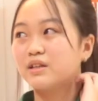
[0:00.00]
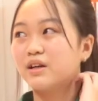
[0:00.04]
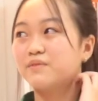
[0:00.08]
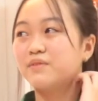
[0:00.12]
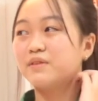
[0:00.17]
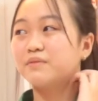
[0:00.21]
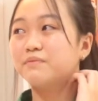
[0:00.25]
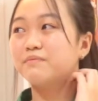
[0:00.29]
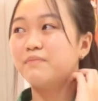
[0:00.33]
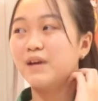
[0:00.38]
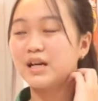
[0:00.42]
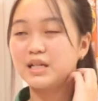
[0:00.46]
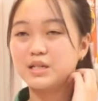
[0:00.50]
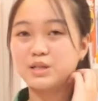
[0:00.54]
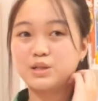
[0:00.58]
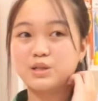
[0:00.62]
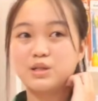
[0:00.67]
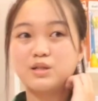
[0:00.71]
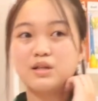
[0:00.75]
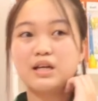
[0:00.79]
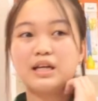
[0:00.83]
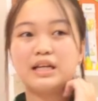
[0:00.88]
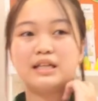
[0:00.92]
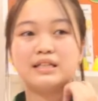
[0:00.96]
the
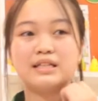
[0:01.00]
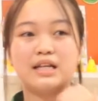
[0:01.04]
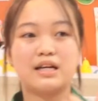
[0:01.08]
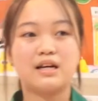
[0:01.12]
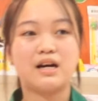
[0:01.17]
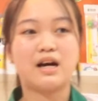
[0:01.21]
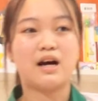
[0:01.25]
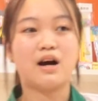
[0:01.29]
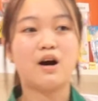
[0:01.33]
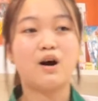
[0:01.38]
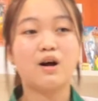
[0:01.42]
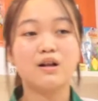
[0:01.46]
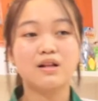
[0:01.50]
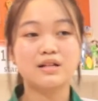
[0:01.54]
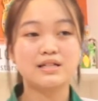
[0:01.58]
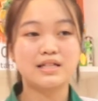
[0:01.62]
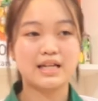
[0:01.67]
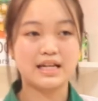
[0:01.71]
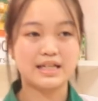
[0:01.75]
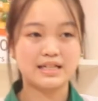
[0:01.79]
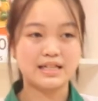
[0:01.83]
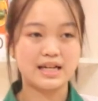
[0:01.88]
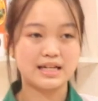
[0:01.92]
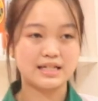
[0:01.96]
best
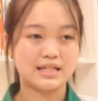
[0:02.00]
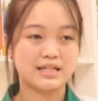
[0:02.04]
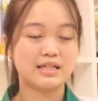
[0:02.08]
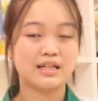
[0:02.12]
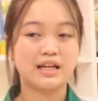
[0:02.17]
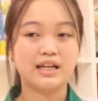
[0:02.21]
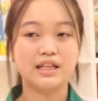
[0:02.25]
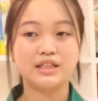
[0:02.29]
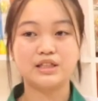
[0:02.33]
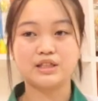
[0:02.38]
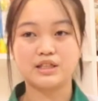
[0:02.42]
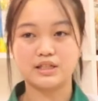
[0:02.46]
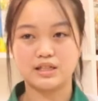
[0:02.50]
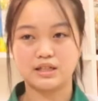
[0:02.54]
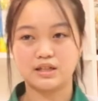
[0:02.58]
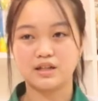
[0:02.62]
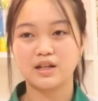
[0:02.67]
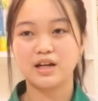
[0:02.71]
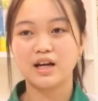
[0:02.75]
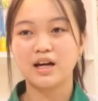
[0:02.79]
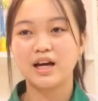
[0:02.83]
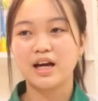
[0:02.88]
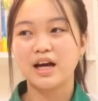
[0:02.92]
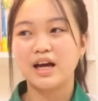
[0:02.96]
holiday destination.
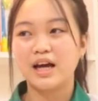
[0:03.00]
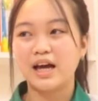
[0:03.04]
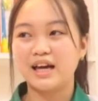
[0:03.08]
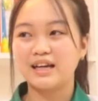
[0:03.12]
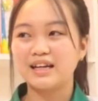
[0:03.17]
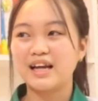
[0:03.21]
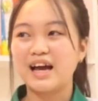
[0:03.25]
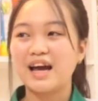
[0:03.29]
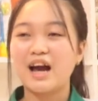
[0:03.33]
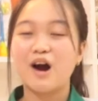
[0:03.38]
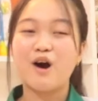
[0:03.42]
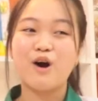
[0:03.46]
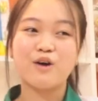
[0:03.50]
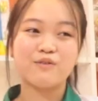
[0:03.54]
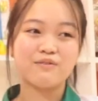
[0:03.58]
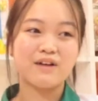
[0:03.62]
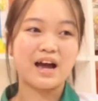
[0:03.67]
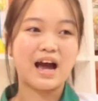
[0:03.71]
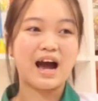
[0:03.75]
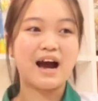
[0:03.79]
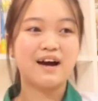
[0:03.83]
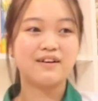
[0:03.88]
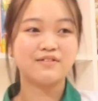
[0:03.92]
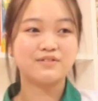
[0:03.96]
And I hope I
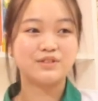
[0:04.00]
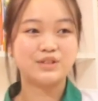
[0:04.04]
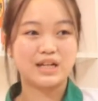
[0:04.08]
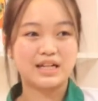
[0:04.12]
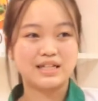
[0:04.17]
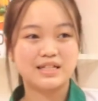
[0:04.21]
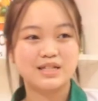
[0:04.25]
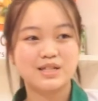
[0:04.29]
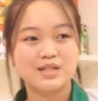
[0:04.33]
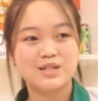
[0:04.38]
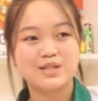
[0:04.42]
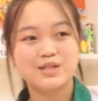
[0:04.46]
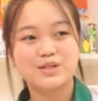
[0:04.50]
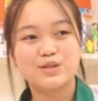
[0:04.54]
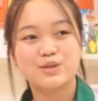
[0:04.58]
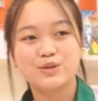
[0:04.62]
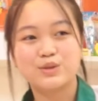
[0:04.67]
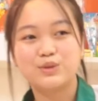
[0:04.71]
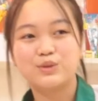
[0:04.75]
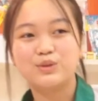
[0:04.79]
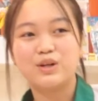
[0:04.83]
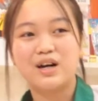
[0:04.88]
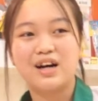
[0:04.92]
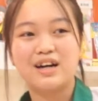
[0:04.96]
have a chance to
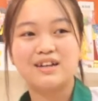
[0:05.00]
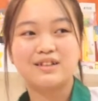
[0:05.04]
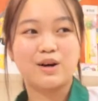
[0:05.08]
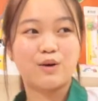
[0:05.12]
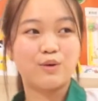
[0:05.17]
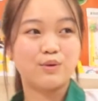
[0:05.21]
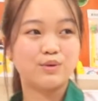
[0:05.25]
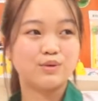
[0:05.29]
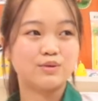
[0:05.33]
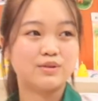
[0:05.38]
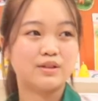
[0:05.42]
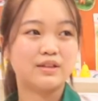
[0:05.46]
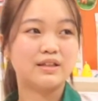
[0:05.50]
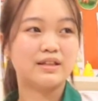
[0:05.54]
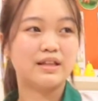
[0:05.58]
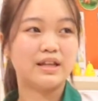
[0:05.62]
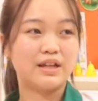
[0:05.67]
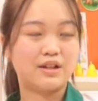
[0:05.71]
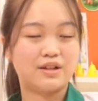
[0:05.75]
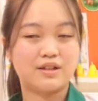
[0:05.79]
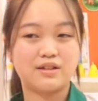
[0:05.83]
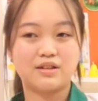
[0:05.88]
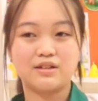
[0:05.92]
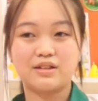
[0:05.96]
go
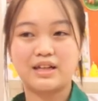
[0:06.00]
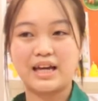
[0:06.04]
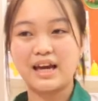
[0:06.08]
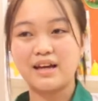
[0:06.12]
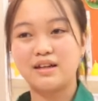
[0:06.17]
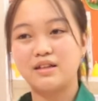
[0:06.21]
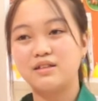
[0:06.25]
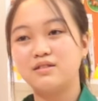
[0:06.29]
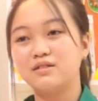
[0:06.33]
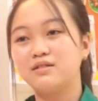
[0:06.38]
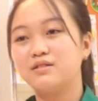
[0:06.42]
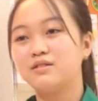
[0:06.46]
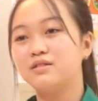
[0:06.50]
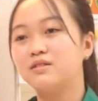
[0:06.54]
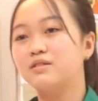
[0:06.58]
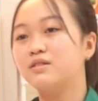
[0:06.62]
there again.